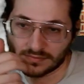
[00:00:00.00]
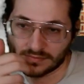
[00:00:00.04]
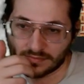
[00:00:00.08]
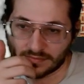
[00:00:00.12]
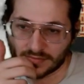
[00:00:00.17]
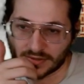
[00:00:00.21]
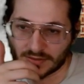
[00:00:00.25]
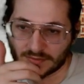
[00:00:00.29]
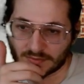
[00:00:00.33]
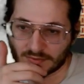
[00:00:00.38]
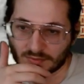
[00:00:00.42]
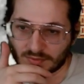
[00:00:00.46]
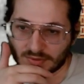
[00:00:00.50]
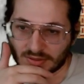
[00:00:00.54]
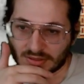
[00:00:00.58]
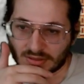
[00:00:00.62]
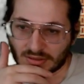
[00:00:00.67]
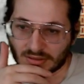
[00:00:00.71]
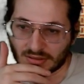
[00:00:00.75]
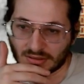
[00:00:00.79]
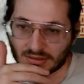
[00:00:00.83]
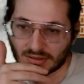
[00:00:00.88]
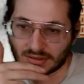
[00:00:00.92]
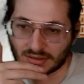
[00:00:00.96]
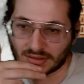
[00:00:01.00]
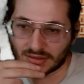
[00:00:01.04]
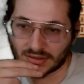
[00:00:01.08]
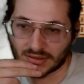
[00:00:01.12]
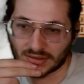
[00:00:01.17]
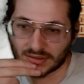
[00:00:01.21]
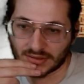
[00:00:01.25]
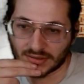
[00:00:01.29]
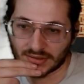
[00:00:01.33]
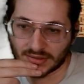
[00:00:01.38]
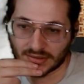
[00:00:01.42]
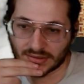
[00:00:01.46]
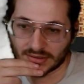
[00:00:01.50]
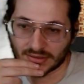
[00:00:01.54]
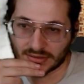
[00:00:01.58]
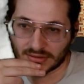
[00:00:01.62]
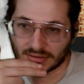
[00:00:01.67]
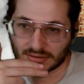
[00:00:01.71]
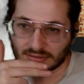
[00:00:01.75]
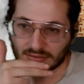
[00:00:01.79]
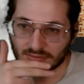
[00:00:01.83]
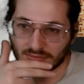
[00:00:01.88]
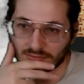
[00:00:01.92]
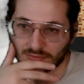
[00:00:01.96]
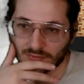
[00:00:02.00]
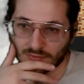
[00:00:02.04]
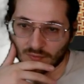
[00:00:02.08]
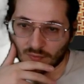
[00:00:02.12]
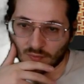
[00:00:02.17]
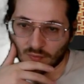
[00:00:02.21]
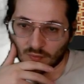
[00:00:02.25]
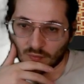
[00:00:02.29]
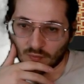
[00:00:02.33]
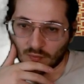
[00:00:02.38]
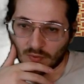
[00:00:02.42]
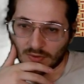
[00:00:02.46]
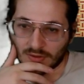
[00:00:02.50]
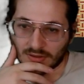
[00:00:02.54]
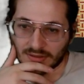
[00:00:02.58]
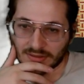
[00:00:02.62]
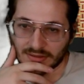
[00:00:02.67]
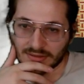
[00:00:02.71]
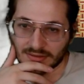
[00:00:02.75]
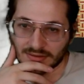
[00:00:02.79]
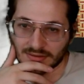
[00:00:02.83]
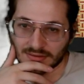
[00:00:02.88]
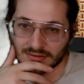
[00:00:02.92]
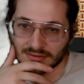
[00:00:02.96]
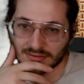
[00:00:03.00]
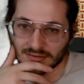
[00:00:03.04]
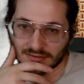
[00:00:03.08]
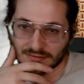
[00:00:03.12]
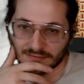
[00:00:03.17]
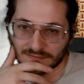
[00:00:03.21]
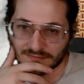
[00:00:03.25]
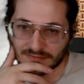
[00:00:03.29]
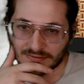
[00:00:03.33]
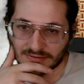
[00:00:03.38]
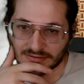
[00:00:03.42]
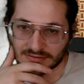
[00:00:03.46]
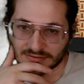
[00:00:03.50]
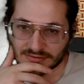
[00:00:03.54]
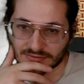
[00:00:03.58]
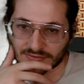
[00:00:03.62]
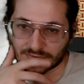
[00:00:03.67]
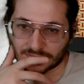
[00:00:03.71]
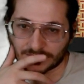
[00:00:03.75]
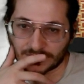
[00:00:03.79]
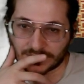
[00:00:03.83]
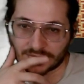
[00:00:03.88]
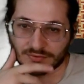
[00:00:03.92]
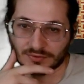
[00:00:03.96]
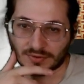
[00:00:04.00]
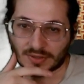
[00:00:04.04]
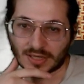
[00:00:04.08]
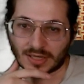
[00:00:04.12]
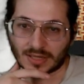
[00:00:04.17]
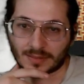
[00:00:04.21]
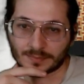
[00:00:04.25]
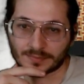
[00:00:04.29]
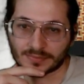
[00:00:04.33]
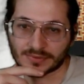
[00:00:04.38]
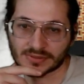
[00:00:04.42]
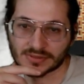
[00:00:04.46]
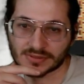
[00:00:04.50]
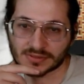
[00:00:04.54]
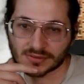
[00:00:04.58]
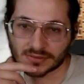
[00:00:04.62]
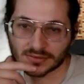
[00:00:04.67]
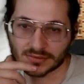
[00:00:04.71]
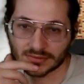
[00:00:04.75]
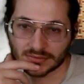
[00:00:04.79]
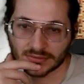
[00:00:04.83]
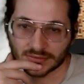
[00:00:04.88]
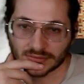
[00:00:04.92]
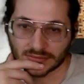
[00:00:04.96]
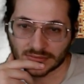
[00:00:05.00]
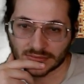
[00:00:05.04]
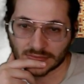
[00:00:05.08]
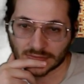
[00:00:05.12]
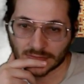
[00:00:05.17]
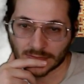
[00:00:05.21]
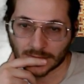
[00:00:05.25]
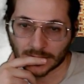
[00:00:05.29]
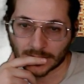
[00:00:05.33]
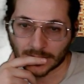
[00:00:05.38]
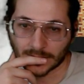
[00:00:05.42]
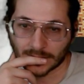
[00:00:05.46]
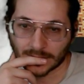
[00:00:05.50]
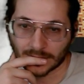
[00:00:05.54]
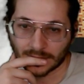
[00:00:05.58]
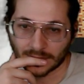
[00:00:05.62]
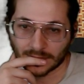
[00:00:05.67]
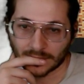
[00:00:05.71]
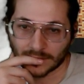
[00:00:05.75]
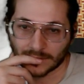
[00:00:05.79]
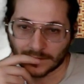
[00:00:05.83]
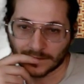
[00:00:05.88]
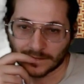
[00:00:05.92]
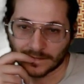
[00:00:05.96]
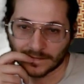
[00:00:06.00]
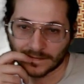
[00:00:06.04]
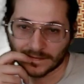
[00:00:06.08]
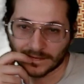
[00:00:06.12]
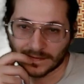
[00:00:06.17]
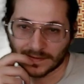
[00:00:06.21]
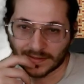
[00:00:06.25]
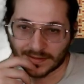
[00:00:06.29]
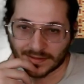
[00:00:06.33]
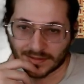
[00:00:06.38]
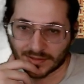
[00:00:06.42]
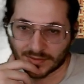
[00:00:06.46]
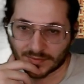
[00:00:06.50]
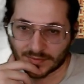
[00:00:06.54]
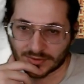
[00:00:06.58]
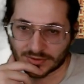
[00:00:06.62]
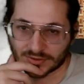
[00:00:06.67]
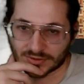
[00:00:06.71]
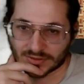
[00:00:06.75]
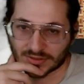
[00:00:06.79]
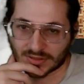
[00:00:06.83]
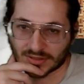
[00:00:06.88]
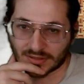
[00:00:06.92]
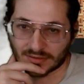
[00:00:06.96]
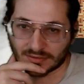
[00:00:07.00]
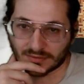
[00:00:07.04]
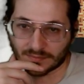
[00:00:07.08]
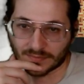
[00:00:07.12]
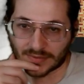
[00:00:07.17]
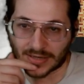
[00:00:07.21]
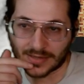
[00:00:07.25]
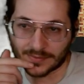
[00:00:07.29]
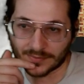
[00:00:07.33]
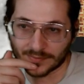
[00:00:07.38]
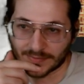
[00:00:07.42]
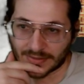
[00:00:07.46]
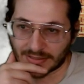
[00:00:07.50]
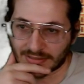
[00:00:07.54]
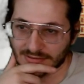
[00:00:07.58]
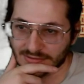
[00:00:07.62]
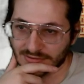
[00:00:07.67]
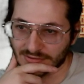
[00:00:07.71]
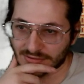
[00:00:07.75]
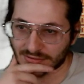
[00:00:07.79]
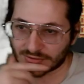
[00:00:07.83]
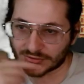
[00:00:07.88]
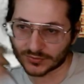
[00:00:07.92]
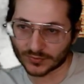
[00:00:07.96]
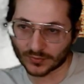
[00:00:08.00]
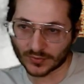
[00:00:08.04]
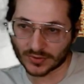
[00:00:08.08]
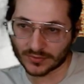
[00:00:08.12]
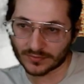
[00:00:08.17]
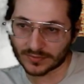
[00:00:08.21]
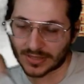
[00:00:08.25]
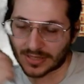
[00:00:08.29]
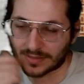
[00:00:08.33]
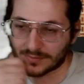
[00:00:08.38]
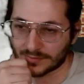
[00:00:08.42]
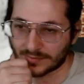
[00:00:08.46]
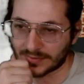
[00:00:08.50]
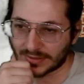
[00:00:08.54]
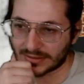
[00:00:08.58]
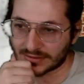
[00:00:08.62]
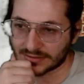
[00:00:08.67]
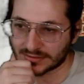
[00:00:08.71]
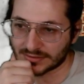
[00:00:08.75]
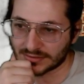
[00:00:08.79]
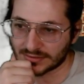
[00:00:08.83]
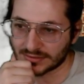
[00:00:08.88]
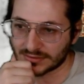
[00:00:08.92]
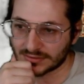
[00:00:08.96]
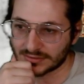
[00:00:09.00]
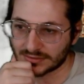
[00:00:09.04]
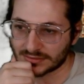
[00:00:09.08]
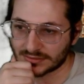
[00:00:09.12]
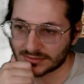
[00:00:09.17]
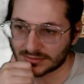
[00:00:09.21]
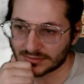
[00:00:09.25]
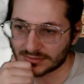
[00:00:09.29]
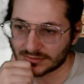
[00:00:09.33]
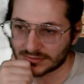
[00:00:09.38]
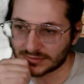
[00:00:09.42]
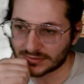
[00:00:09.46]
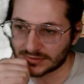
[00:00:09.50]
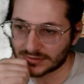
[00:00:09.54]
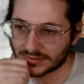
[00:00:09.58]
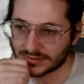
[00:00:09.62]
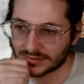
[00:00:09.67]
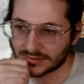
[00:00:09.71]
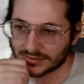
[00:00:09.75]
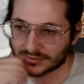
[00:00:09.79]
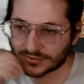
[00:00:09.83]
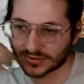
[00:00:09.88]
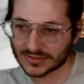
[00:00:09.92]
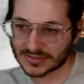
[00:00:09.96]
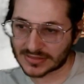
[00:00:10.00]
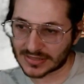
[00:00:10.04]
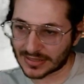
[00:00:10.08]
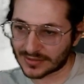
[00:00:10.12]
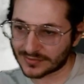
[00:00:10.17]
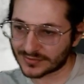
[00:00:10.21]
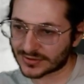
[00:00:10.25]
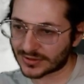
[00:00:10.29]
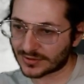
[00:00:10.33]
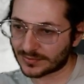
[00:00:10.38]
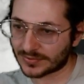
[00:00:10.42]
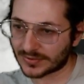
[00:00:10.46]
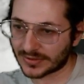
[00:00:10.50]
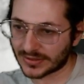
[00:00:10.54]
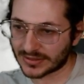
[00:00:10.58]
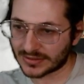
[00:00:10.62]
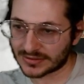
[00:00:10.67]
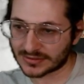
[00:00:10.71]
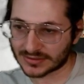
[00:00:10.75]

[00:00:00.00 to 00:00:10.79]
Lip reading: Maybe we cut one of these 3-drops. I think we just cut the Rabble Master, just one Rabble Master. So I said I was gonna play his